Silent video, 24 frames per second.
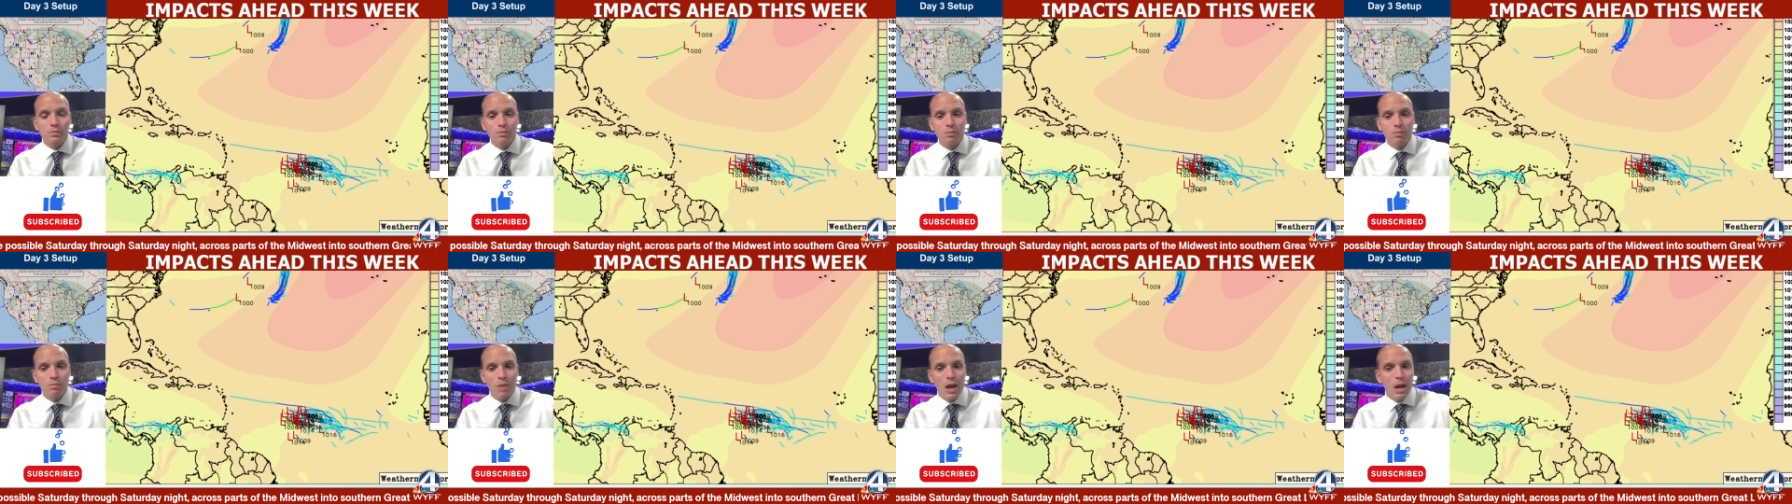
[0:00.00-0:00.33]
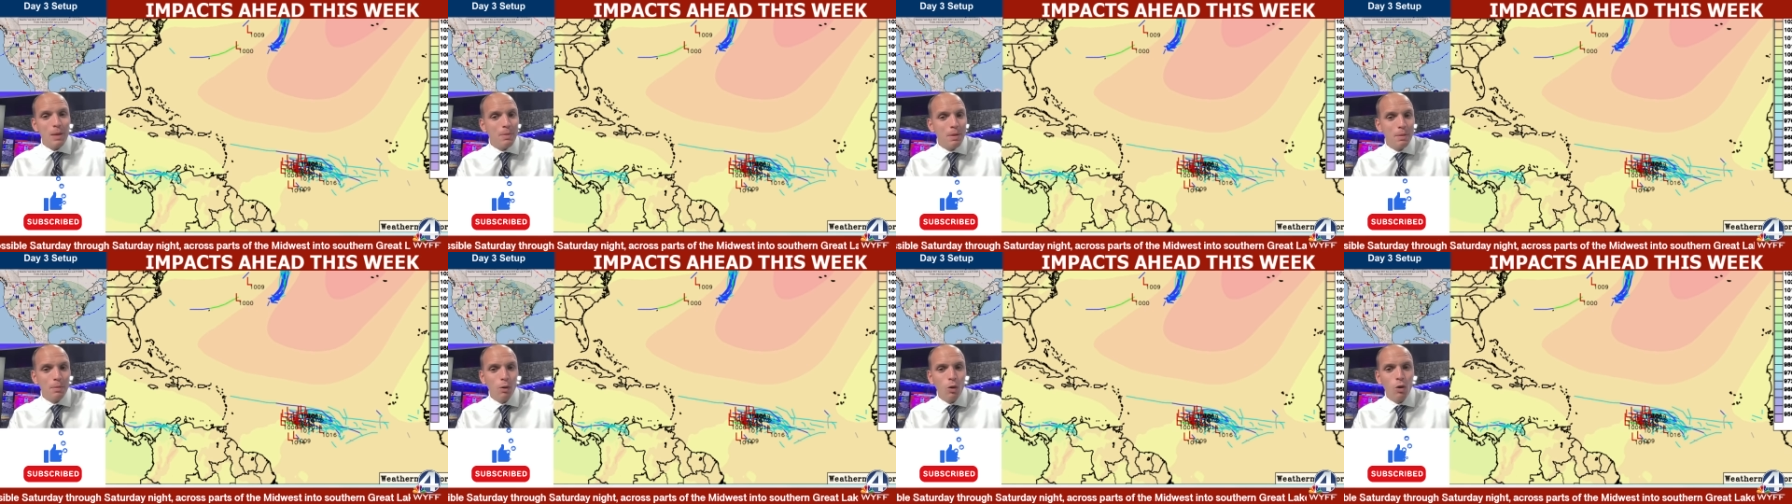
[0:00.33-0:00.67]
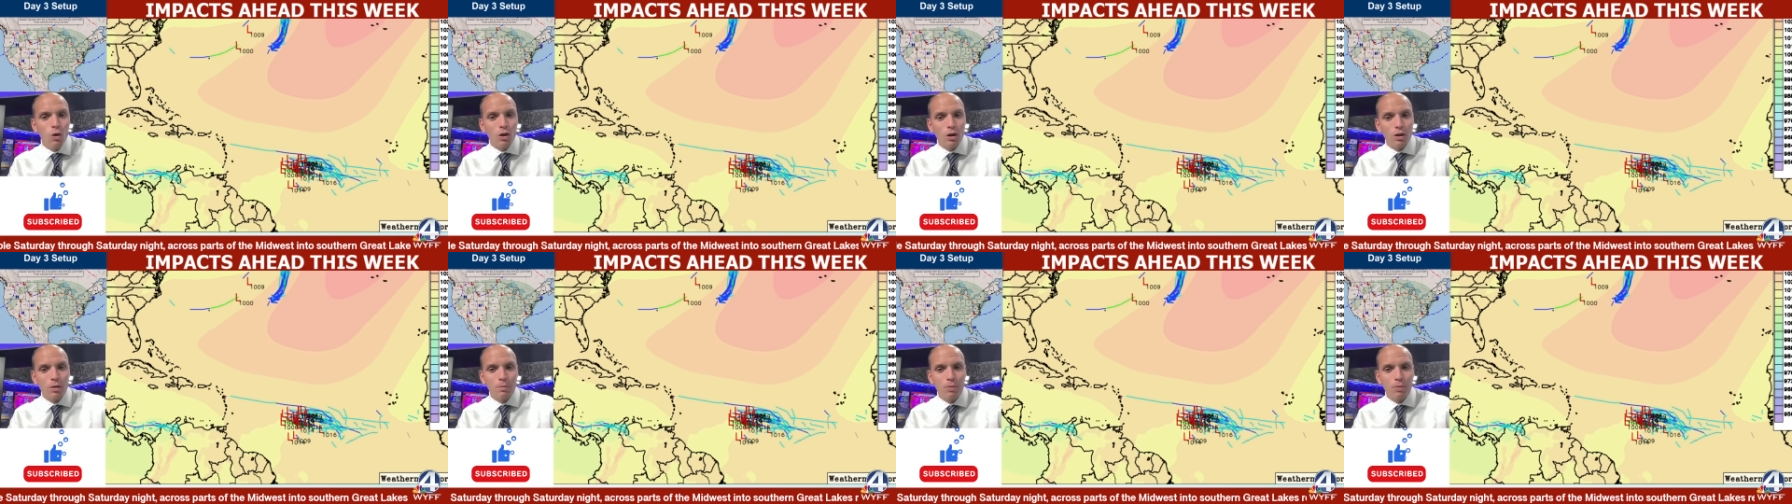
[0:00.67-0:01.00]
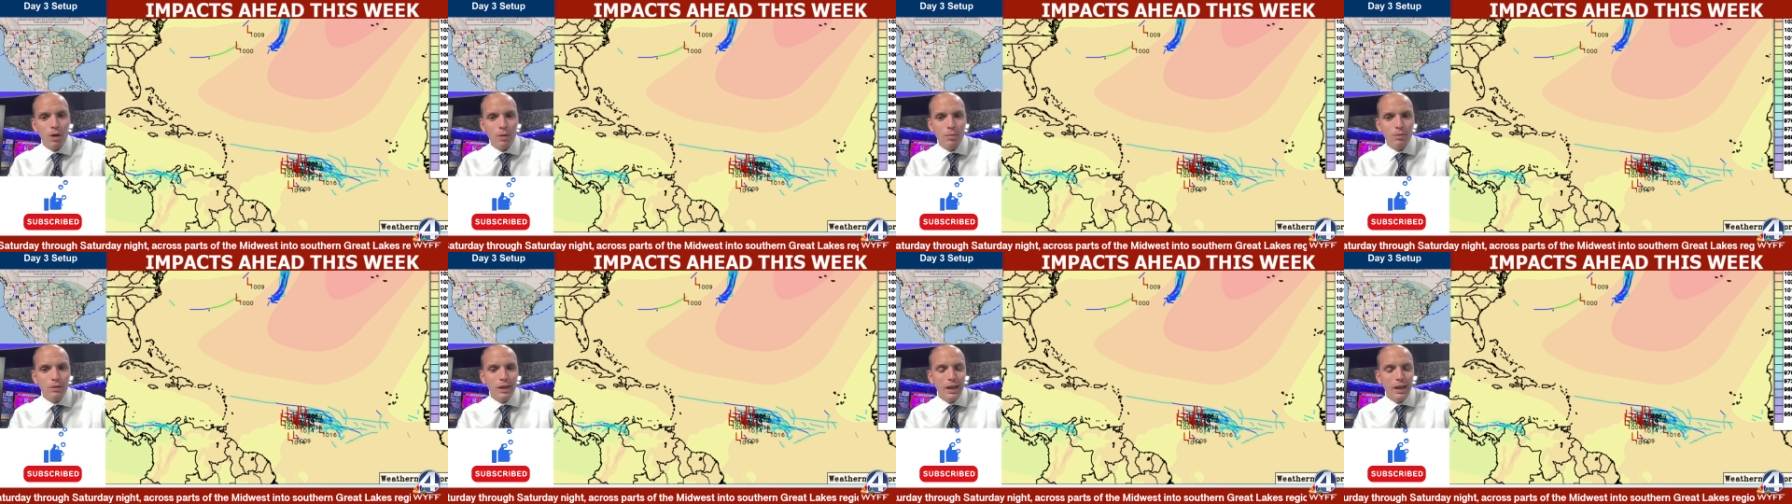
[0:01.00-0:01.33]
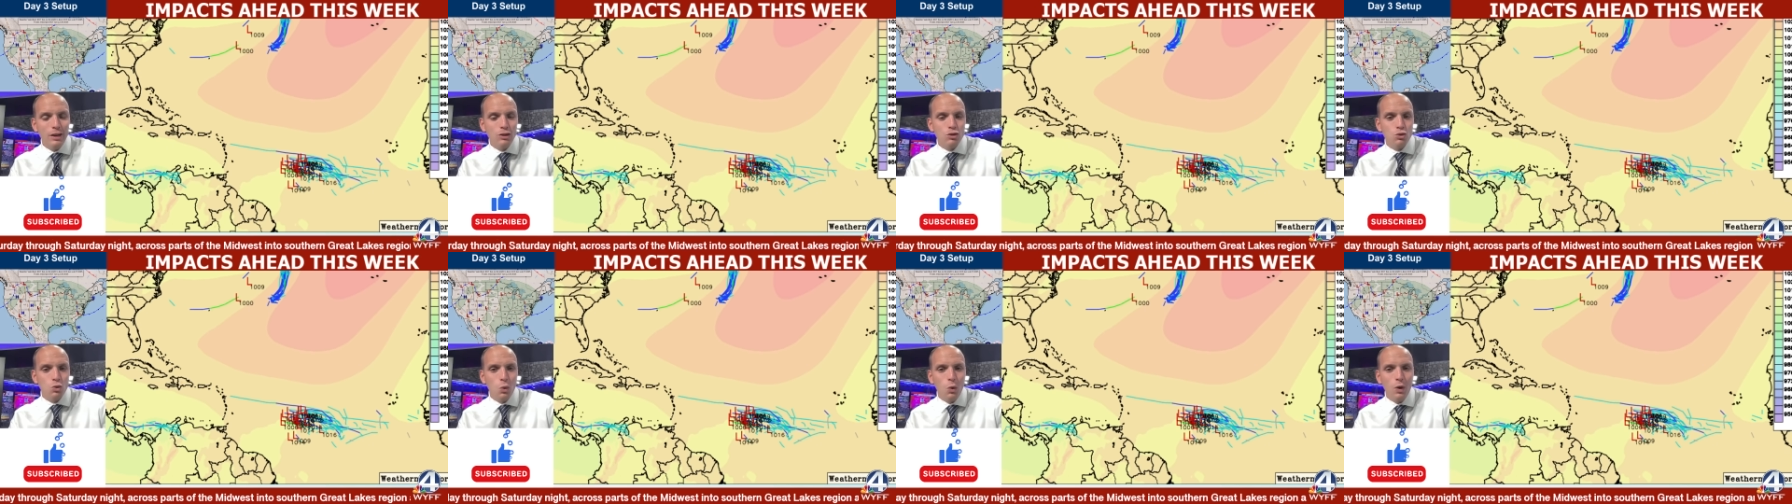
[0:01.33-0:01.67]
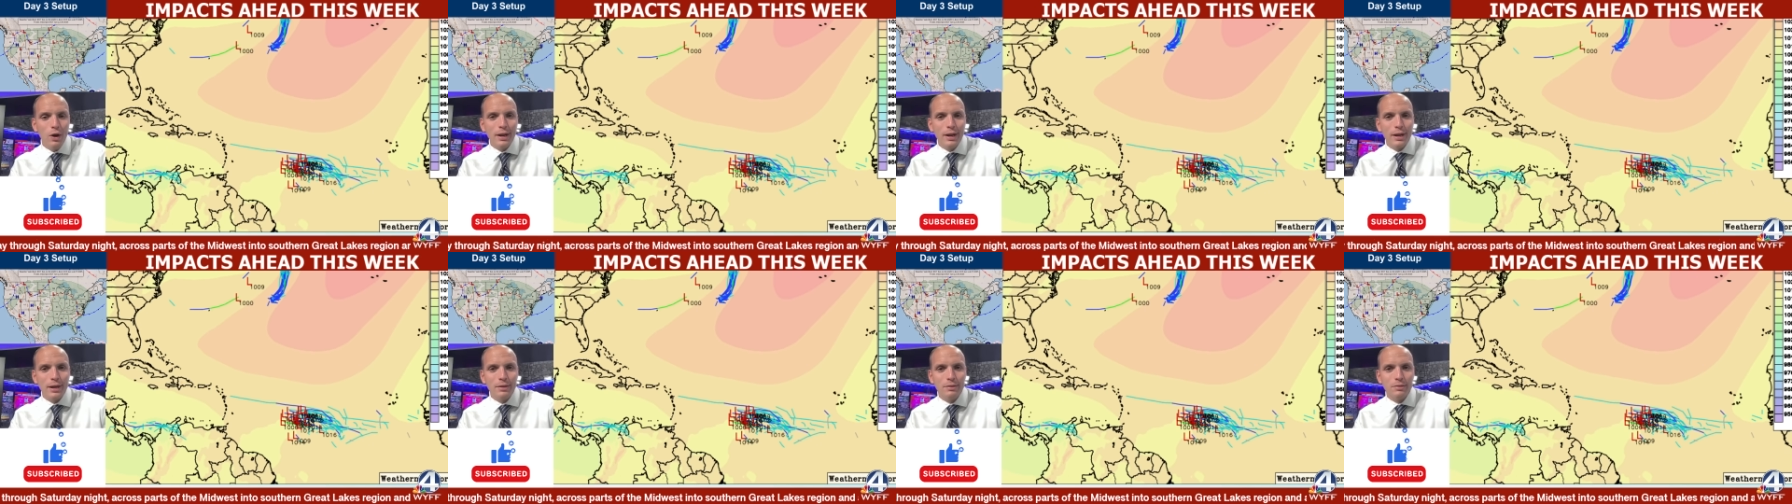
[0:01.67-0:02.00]
maybe more, probably like
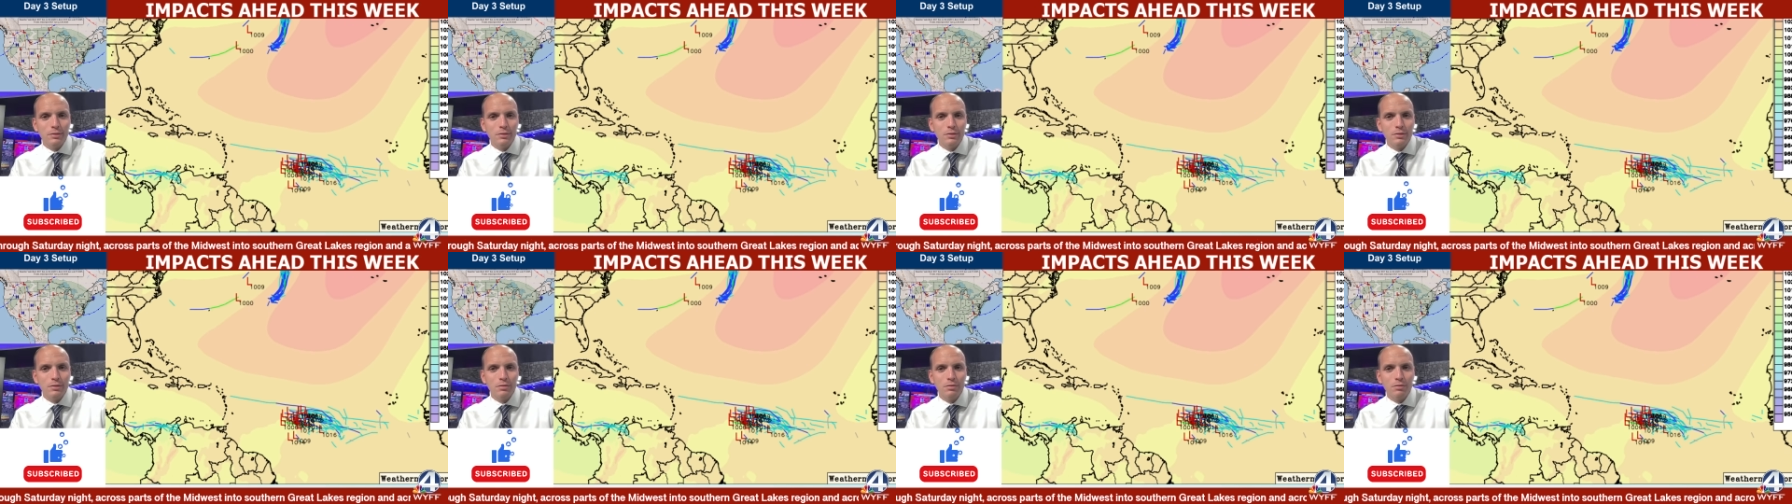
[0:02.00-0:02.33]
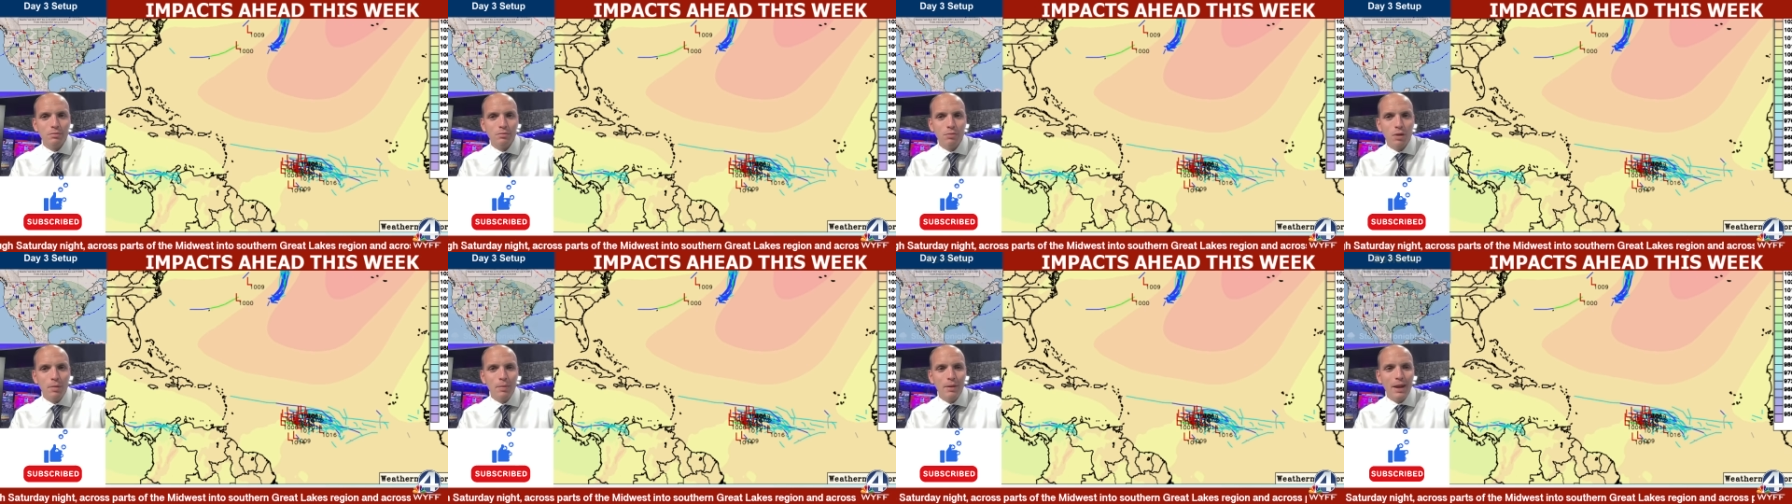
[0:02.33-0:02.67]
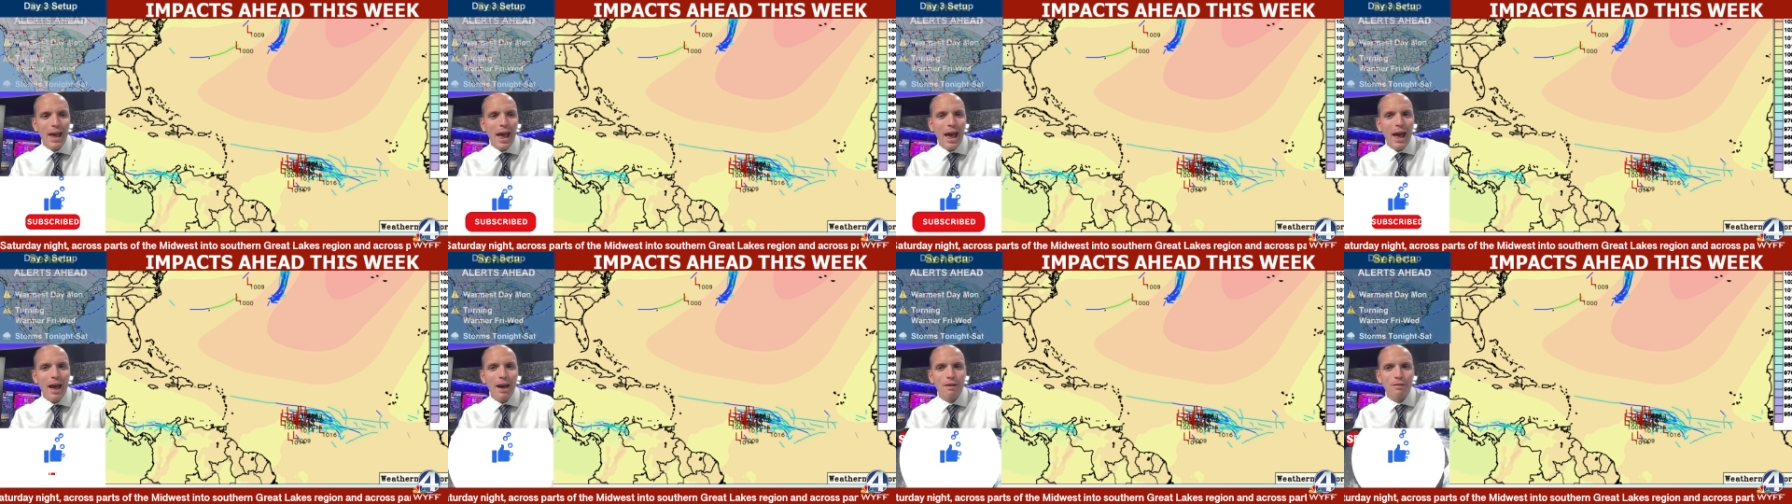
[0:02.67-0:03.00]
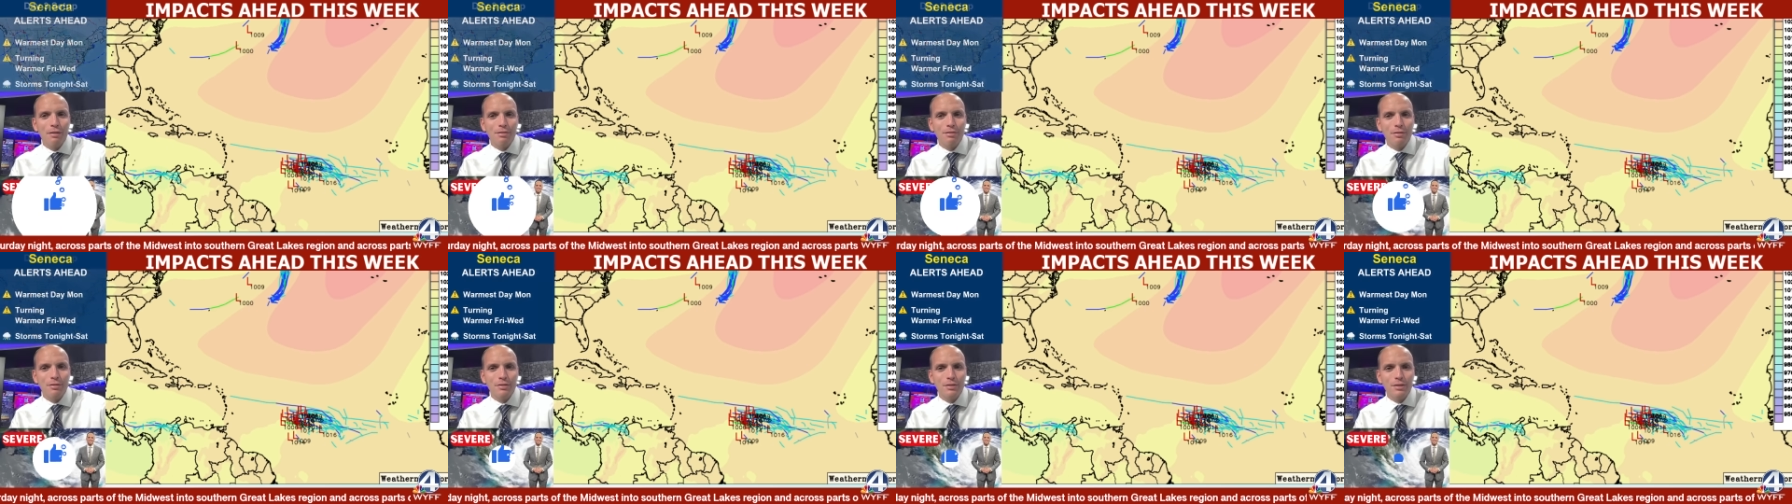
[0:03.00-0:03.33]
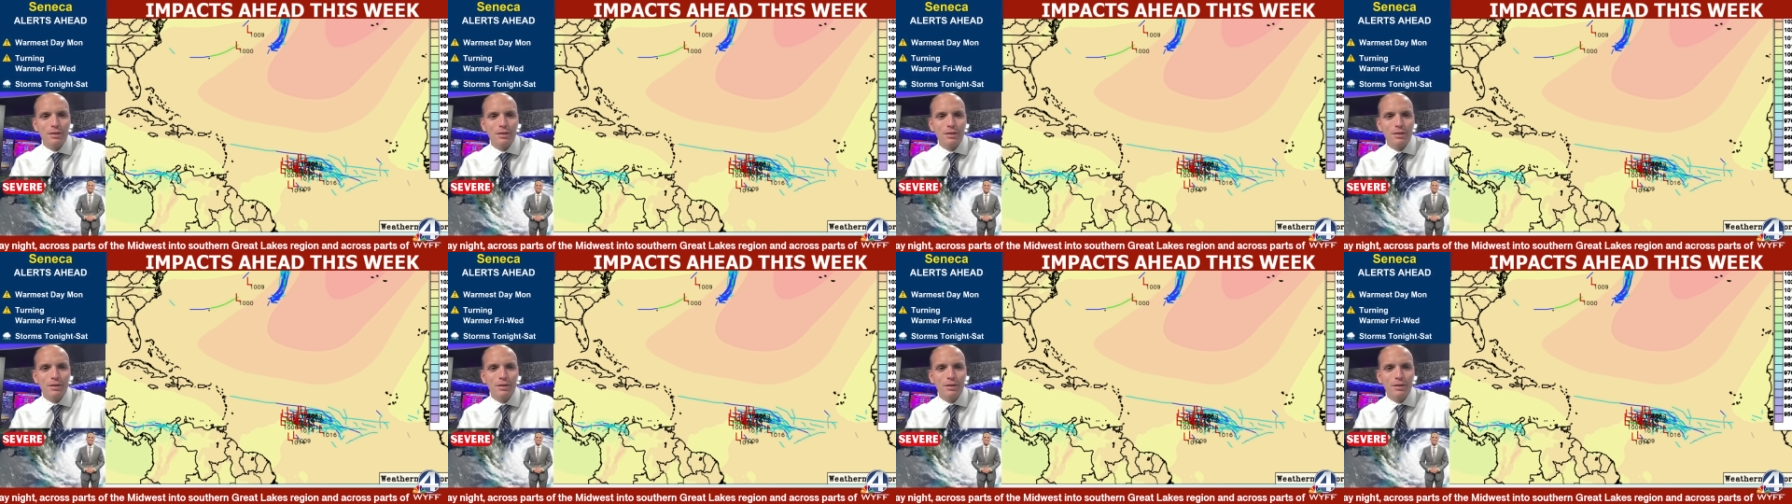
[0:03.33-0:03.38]
20, probably half.